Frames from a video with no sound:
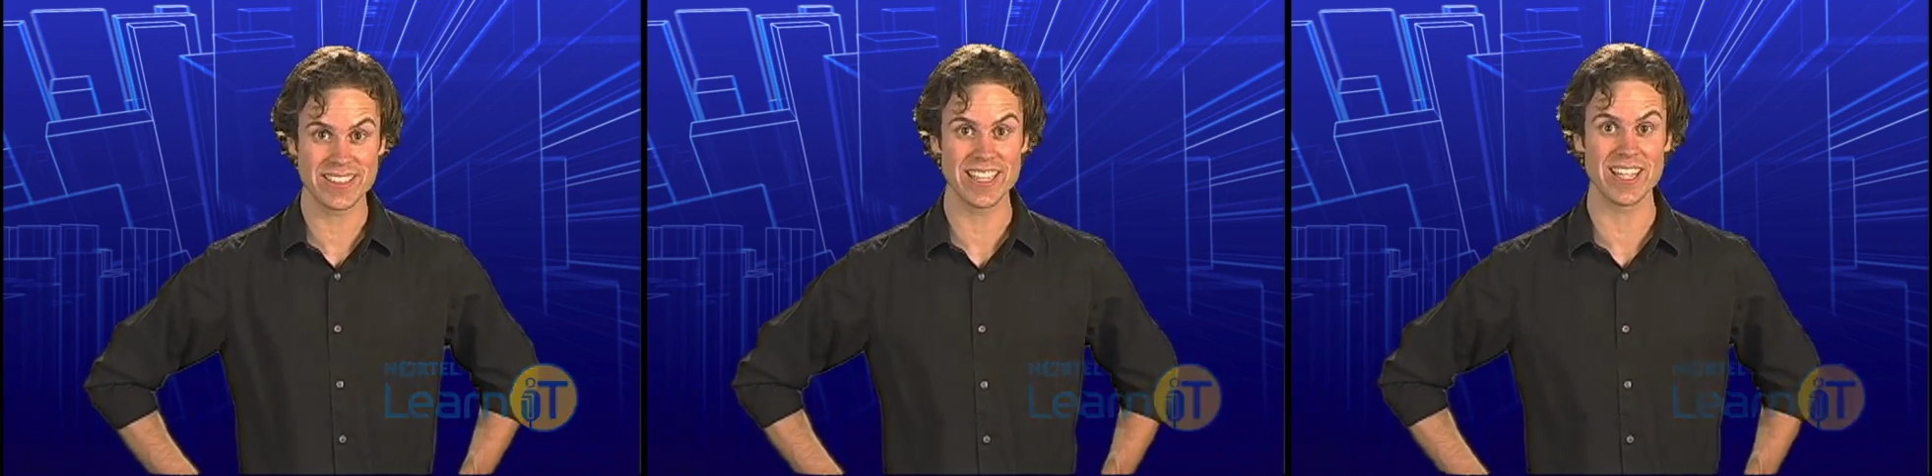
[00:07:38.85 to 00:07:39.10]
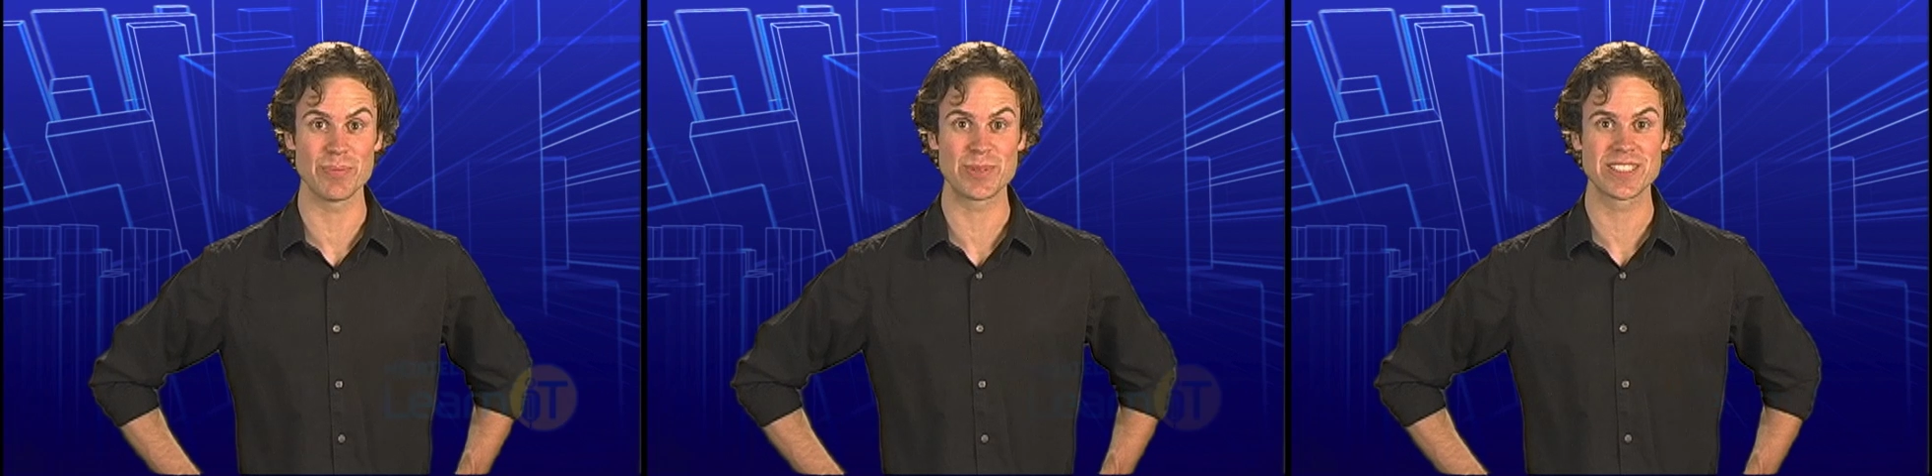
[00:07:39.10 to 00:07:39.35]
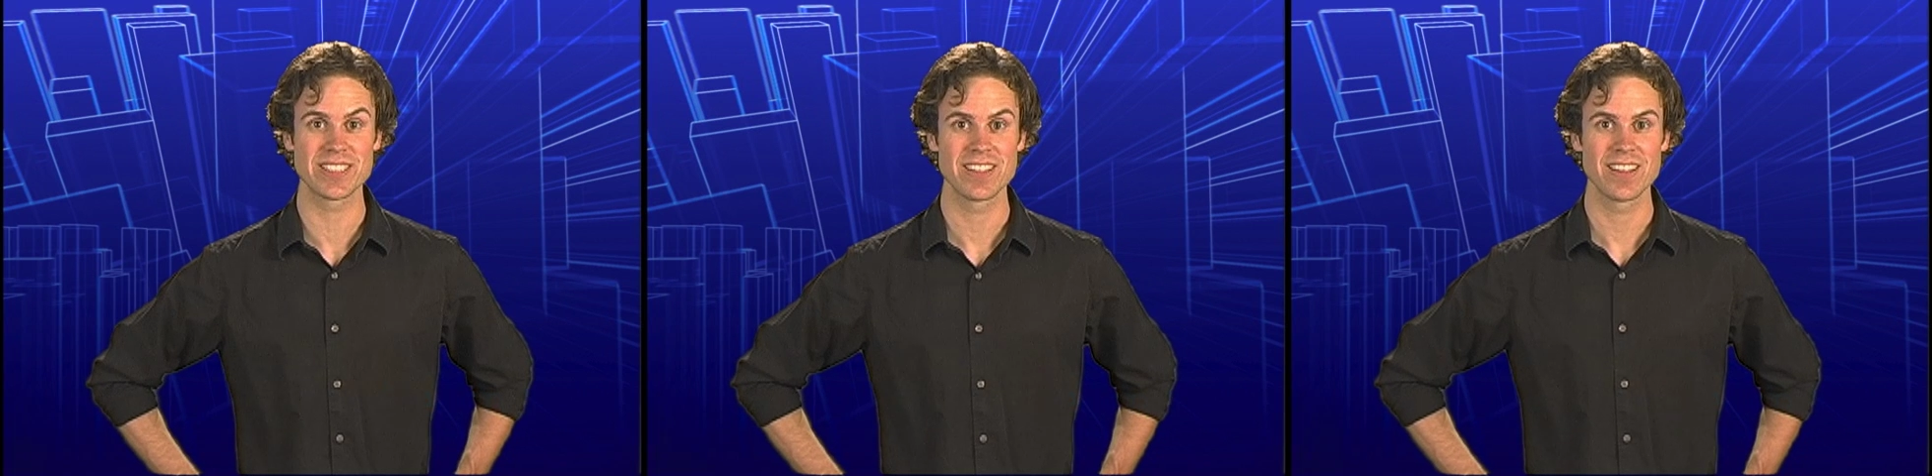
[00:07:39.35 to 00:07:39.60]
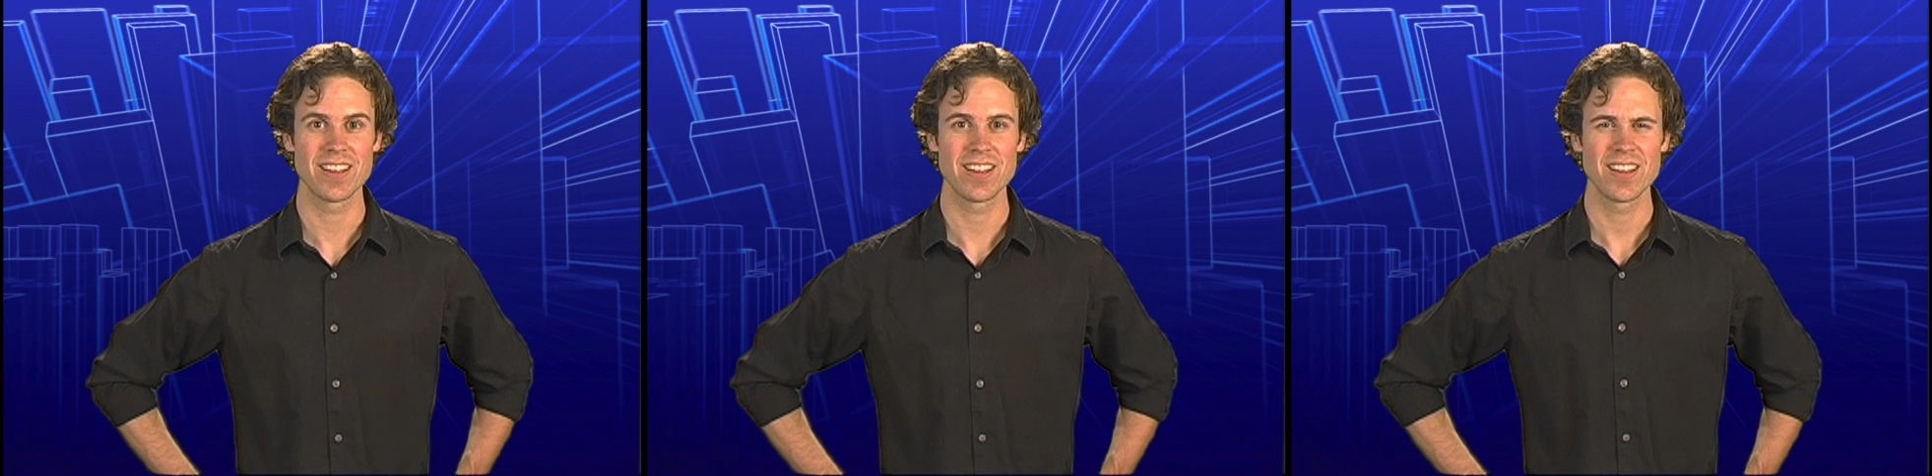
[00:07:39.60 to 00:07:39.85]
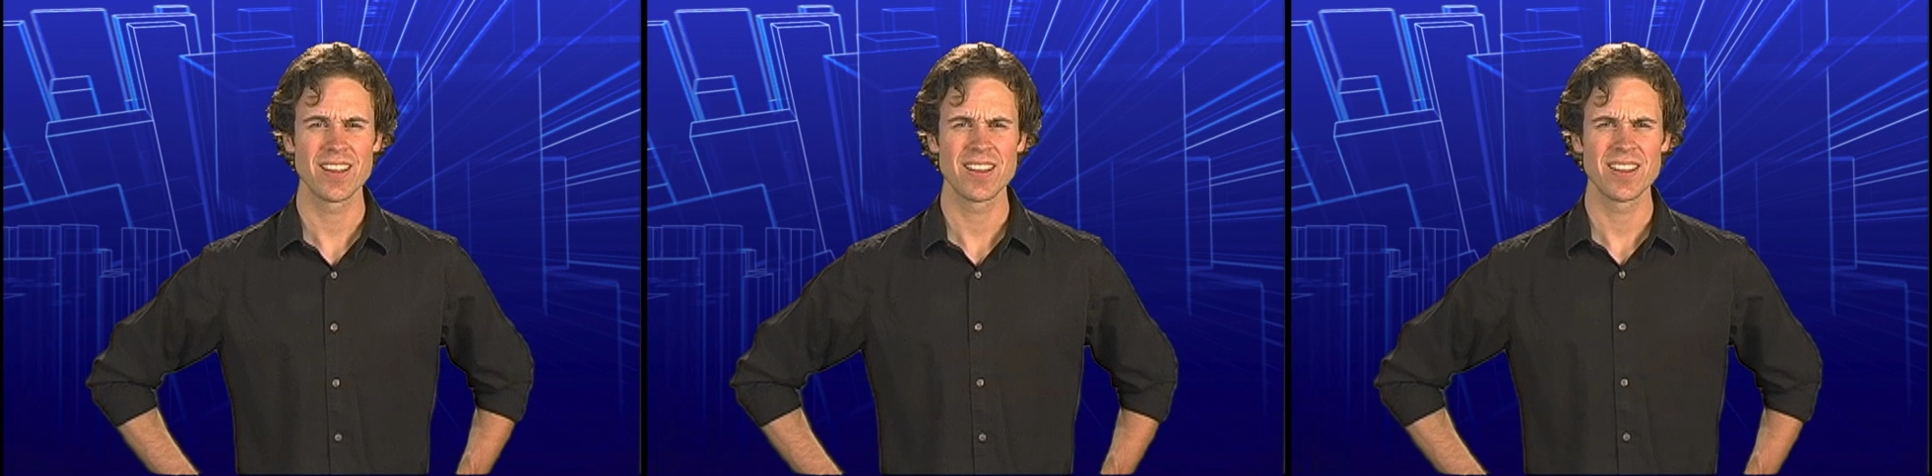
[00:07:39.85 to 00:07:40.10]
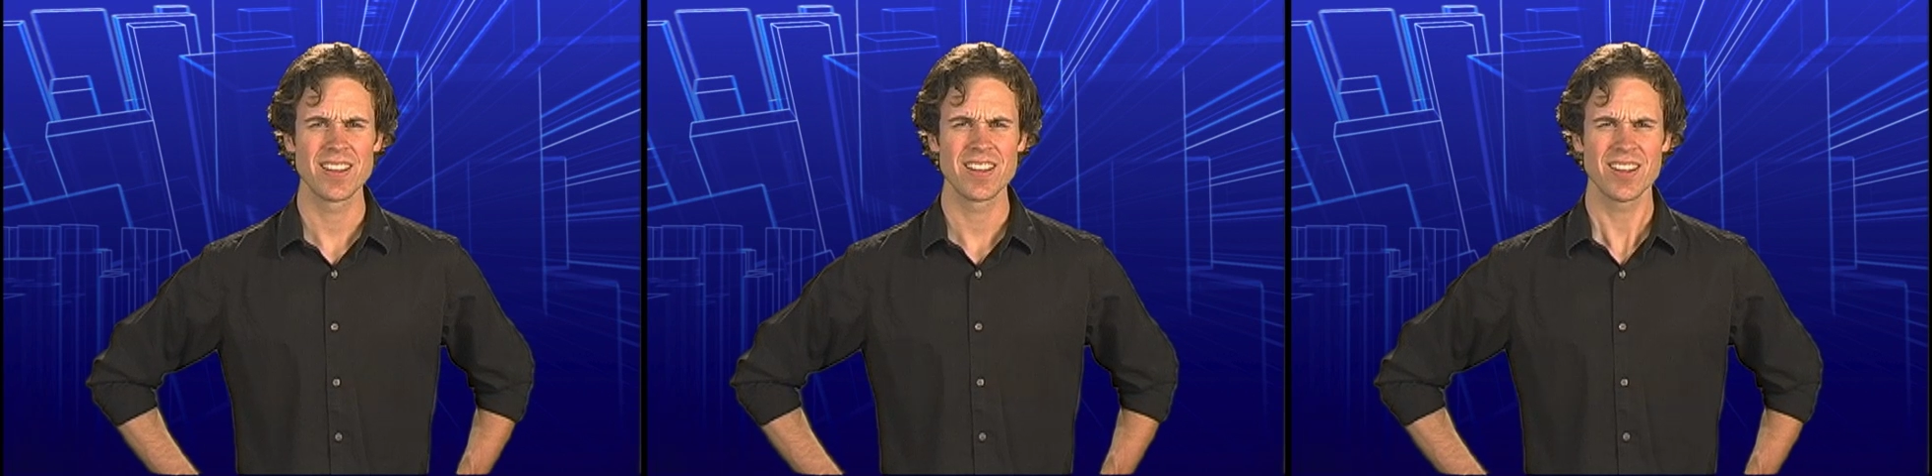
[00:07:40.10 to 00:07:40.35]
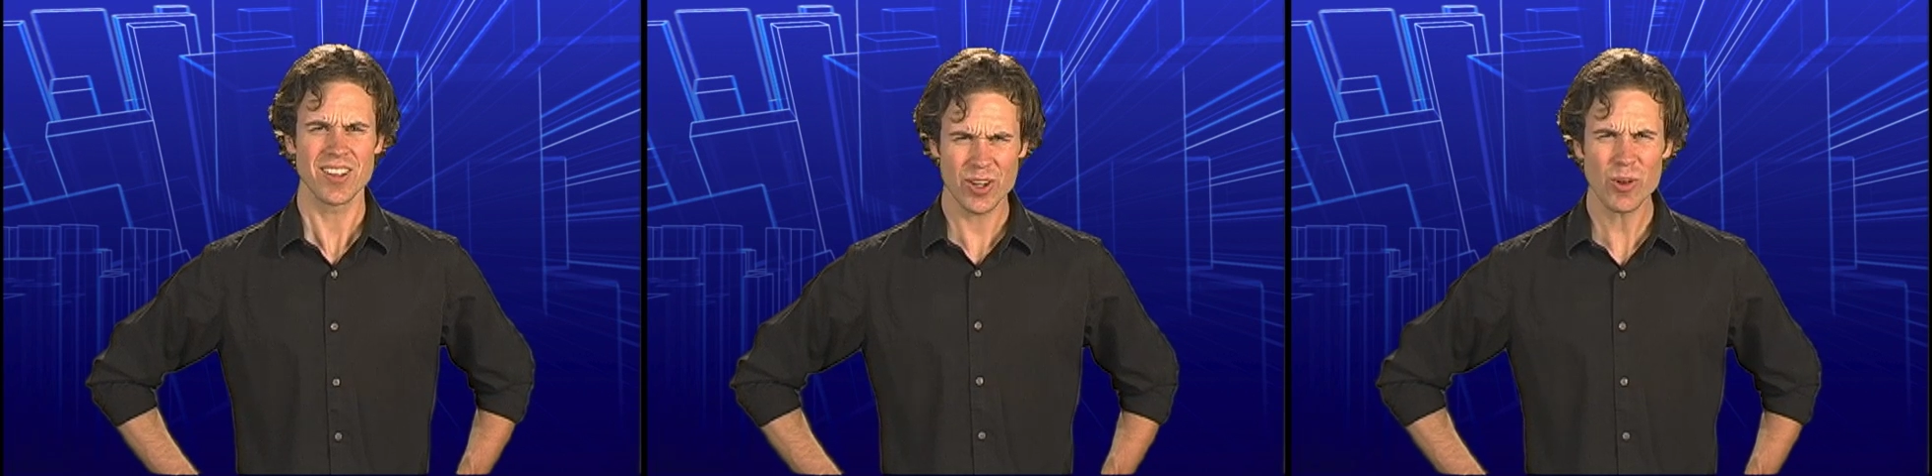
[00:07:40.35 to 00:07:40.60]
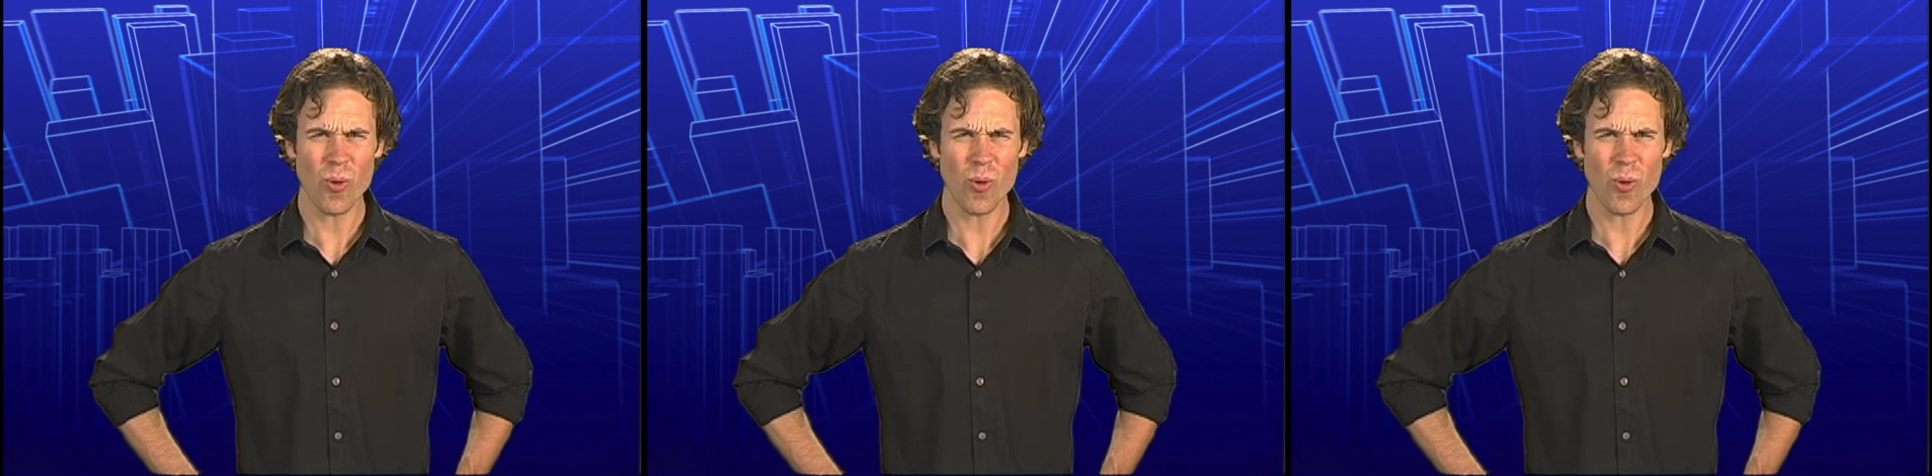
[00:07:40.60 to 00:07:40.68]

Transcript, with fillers: tips. Good